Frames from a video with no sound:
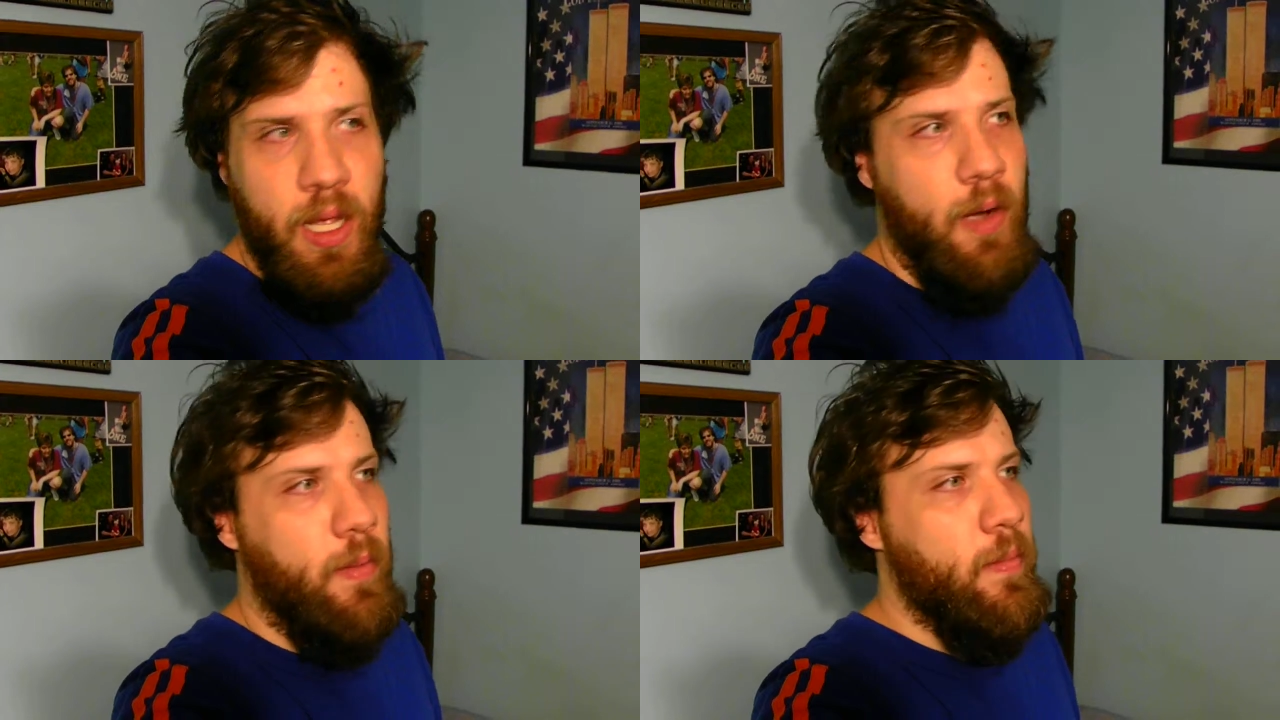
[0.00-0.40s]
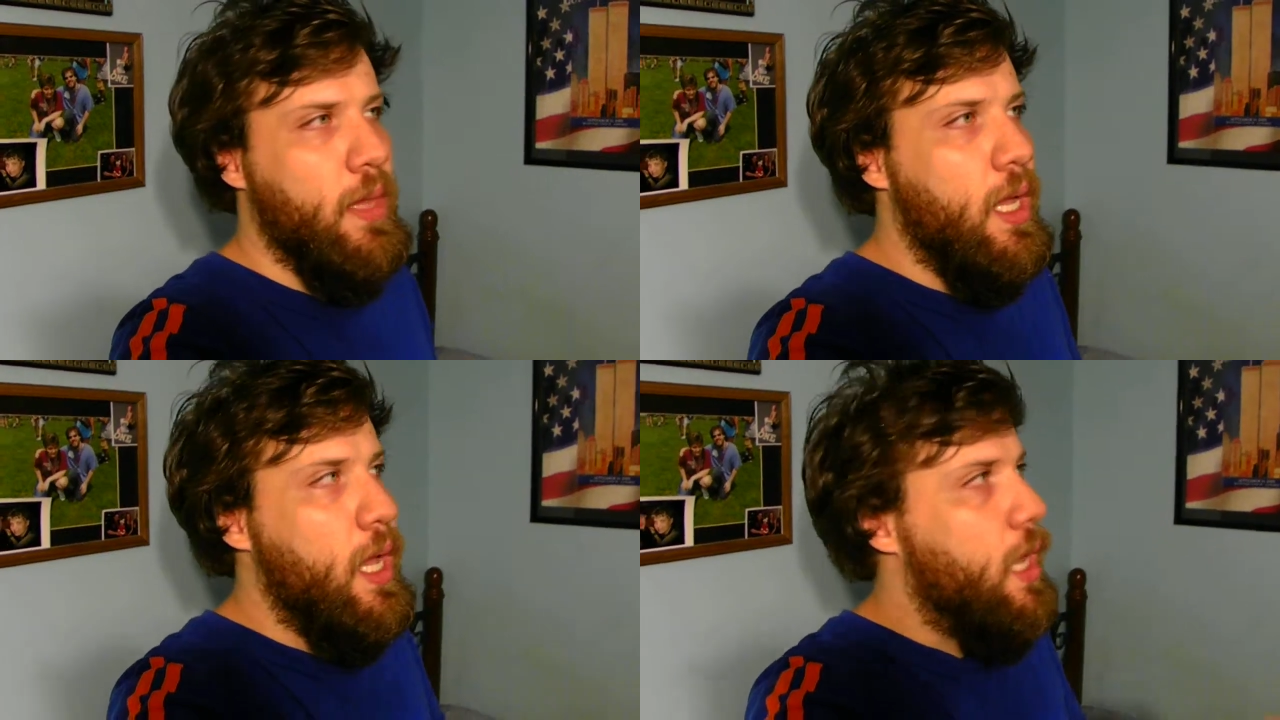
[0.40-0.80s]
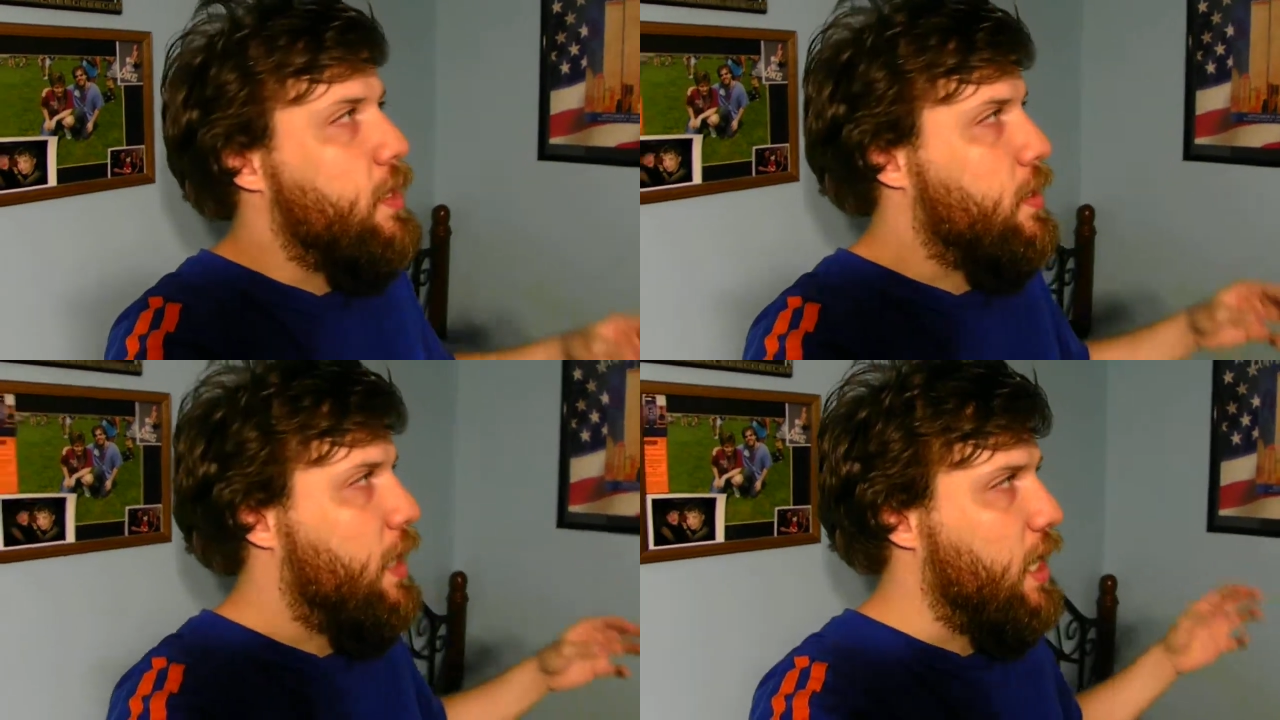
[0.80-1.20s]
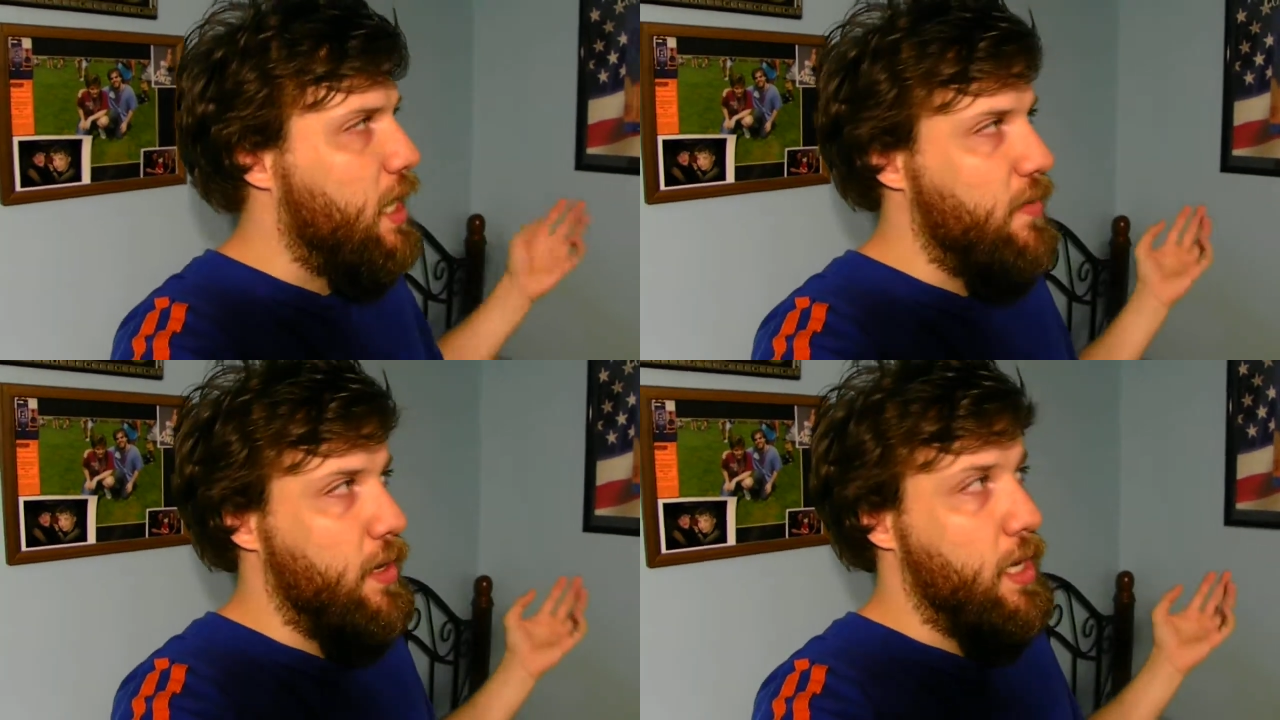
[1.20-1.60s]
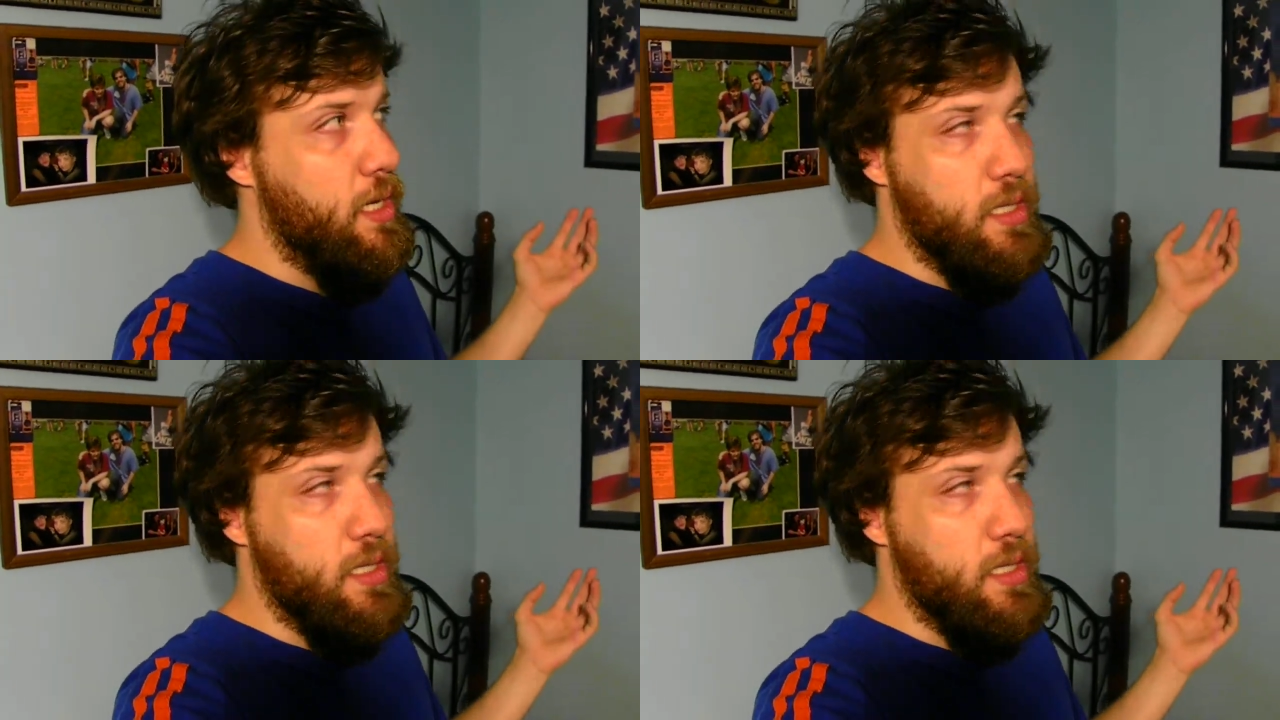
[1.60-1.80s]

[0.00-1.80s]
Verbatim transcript: Now, do I have an